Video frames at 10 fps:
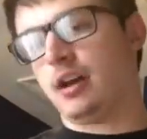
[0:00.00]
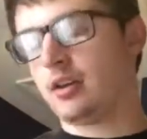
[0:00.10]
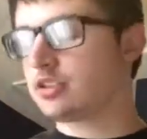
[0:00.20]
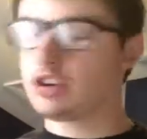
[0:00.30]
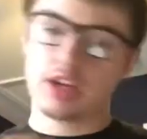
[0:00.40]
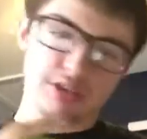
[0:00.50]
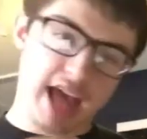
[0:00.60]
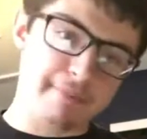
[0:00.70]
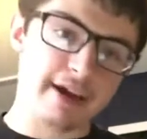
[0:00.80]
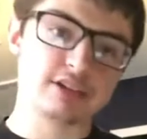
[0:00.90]
You're going to
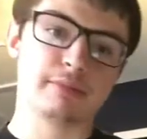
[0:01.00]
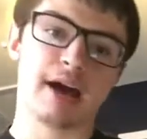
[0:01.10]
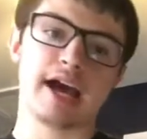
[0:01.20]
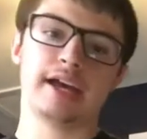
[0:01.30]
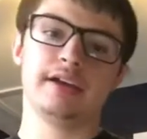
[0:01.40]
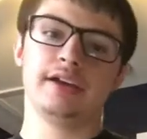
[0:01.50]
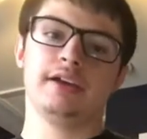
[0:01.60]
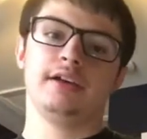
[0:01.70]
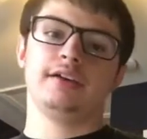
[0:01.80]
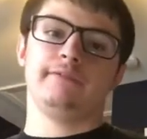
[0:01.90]
tap out to my
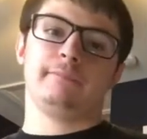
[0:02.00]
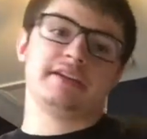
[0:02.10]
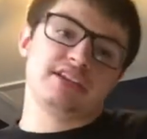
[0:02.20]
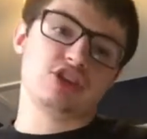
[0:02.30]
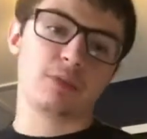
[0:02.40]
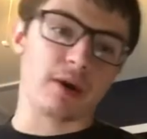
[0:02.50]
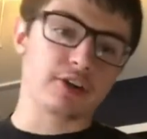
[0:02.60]
my disarmer.